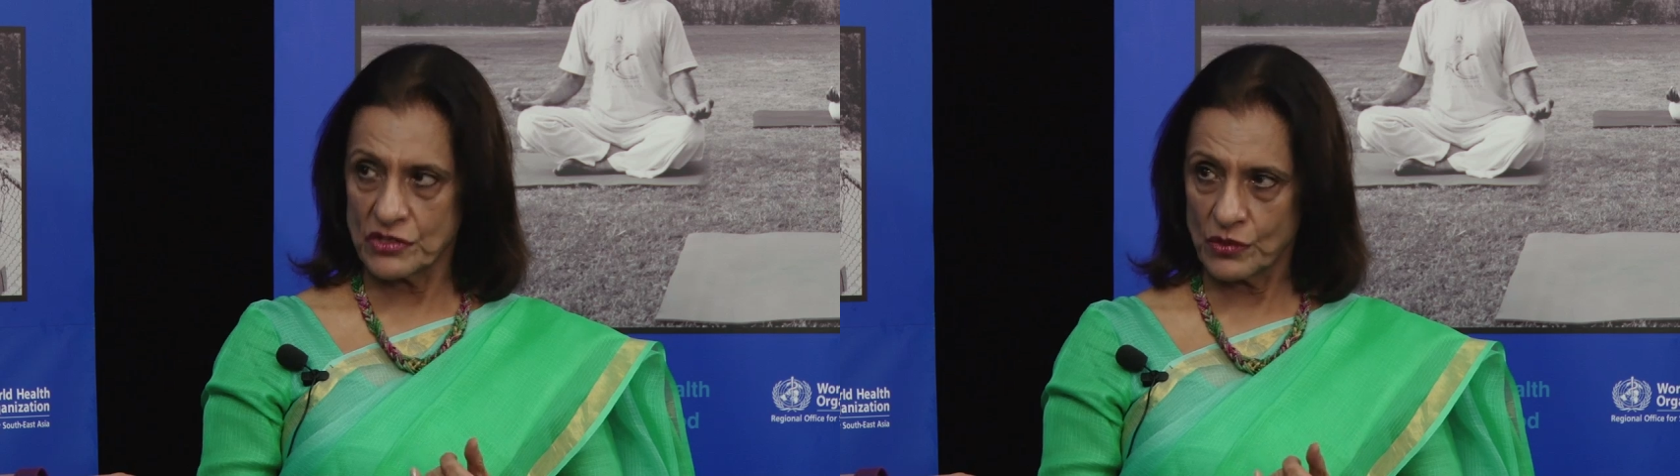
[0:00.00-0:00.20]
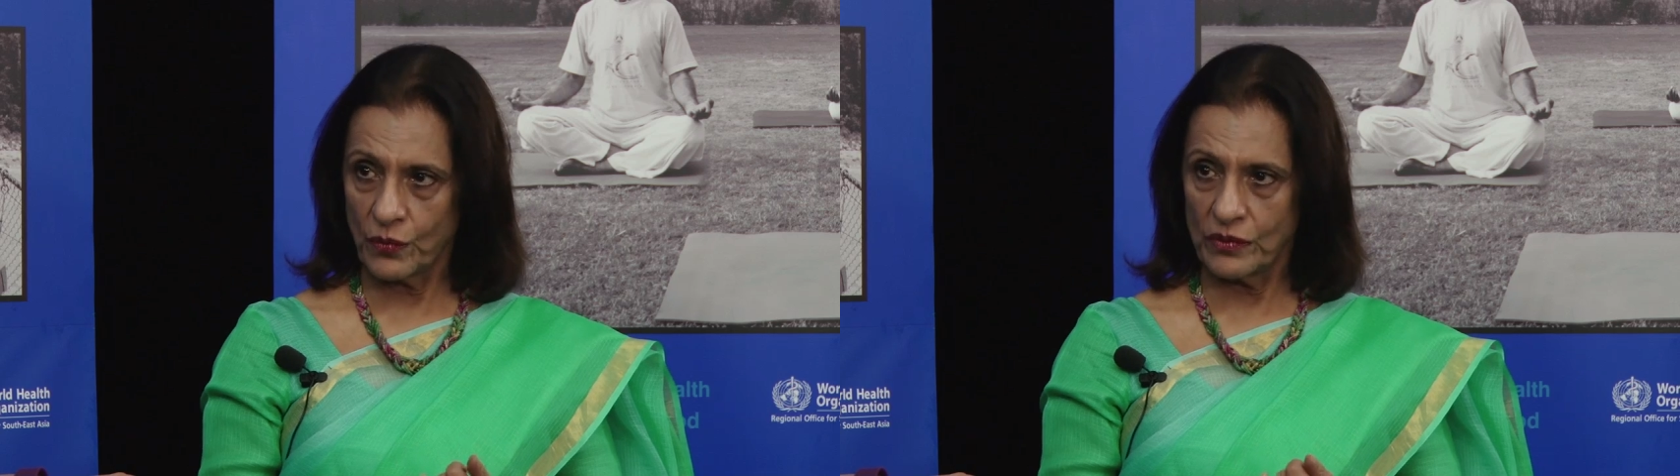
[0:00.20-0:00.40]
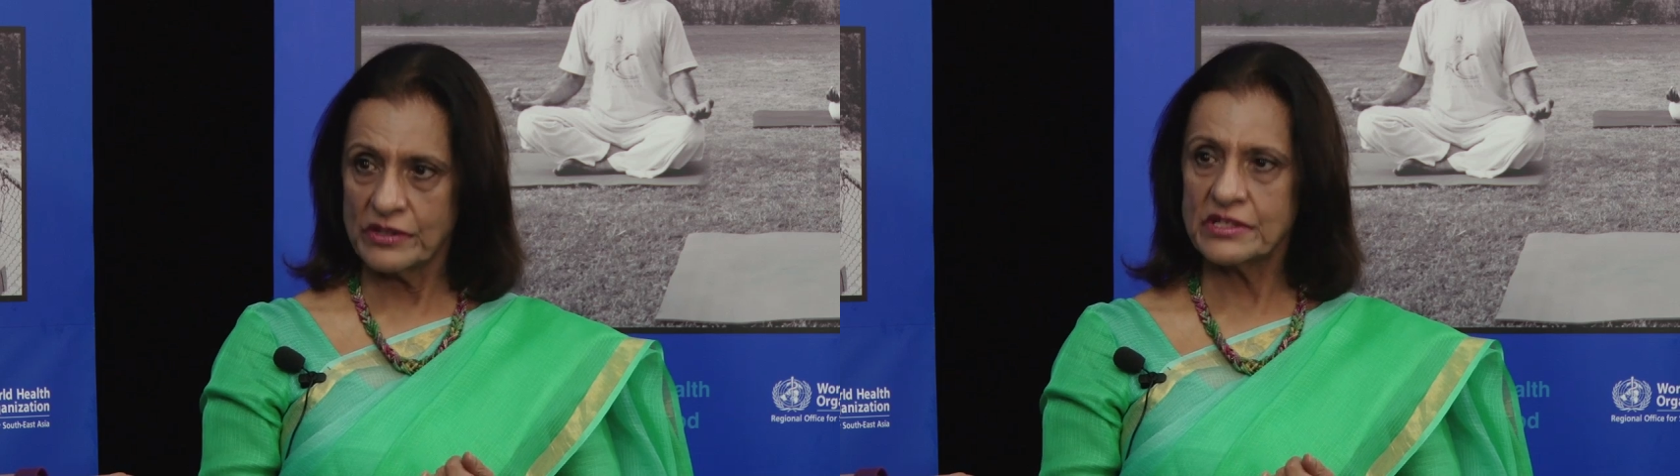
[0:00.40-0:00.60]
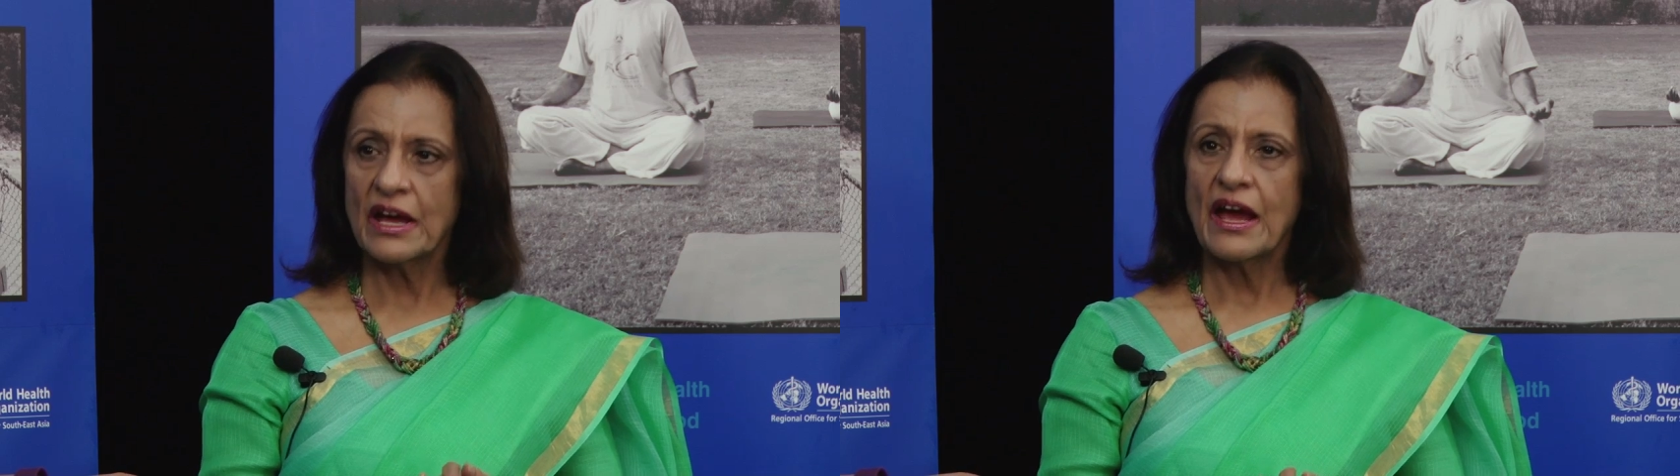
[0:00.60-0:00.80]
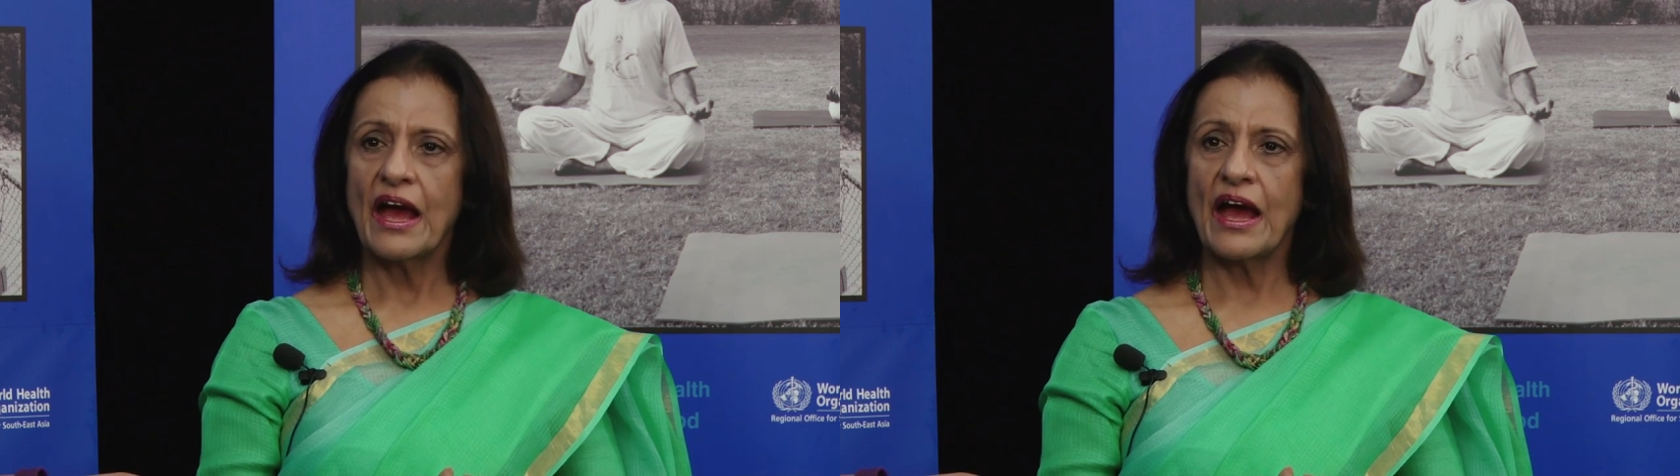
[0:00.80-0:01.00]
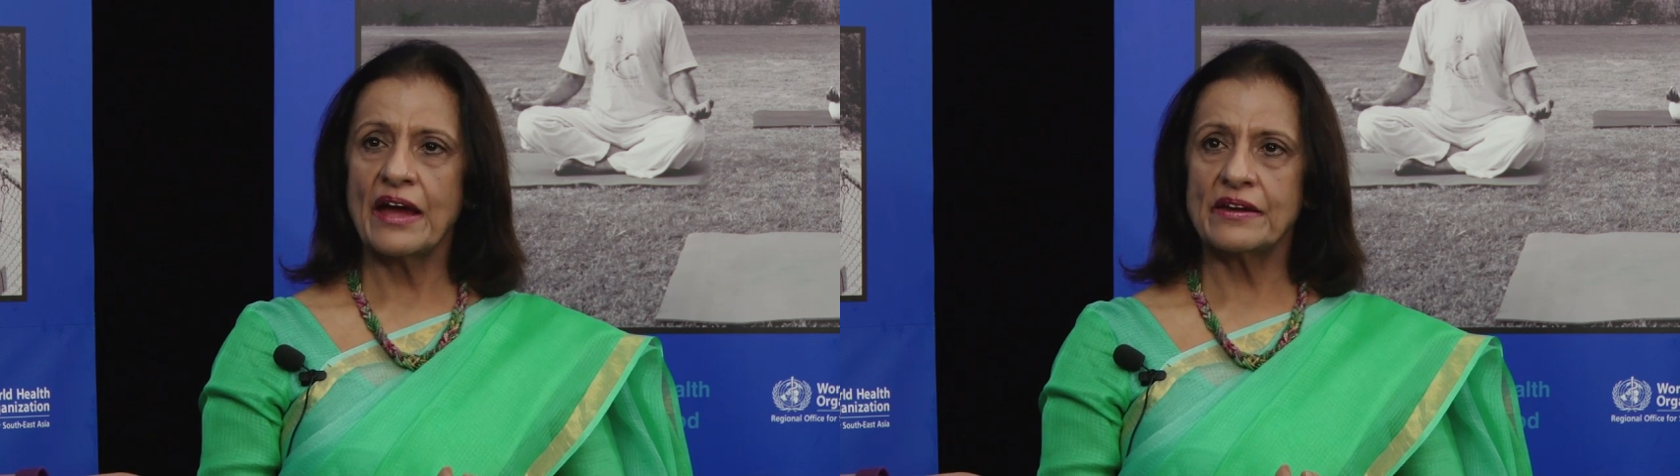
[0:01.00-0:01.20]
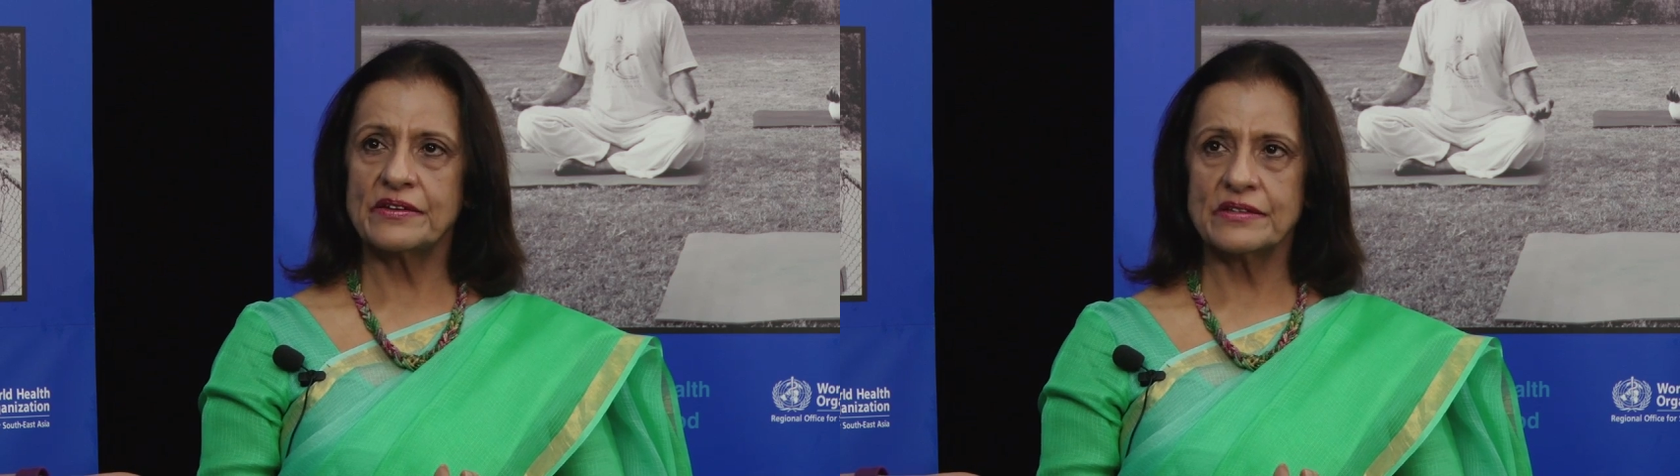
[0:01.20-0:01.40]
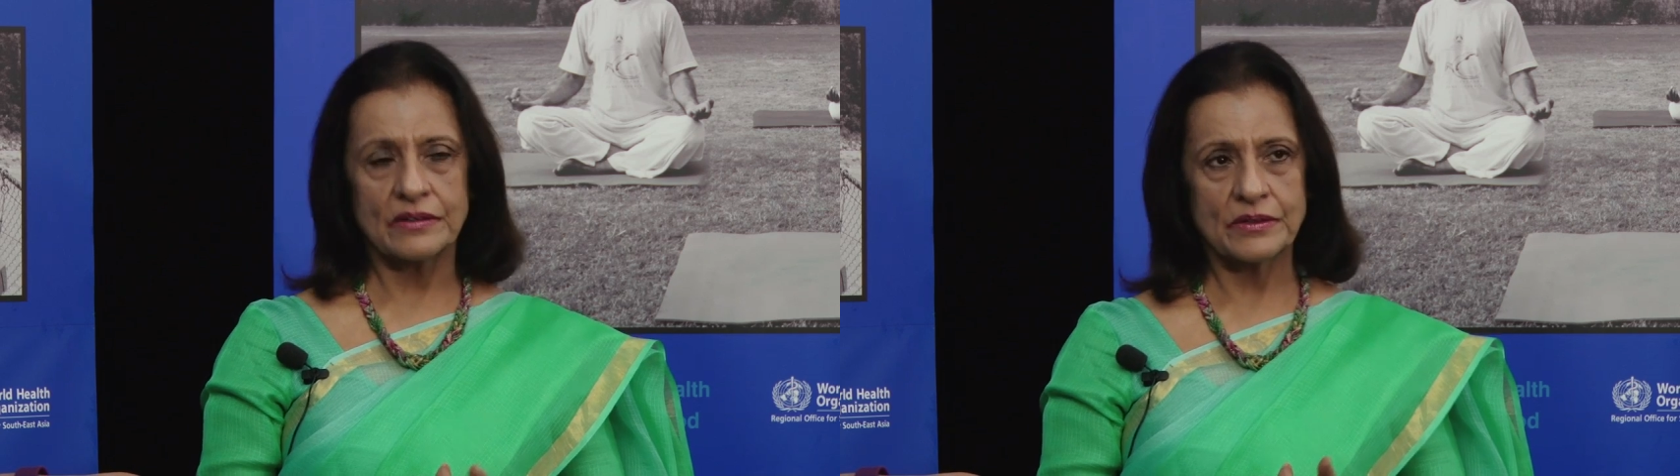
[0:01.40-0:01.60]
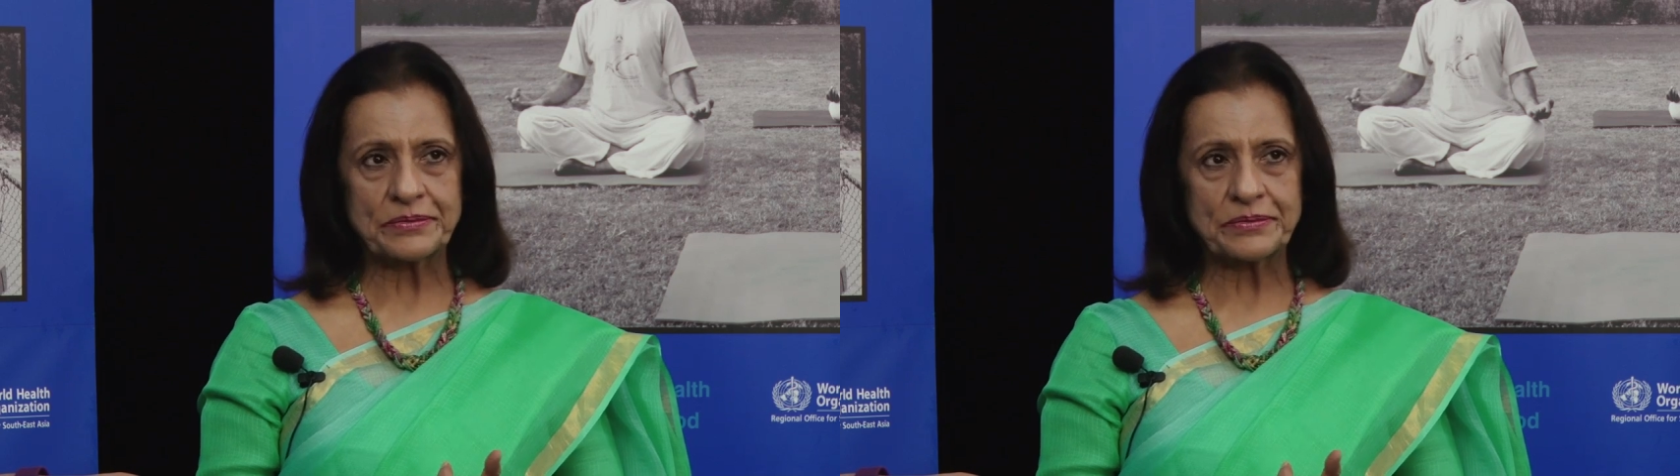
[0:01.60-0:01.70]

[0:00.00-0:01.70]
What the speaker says: sold at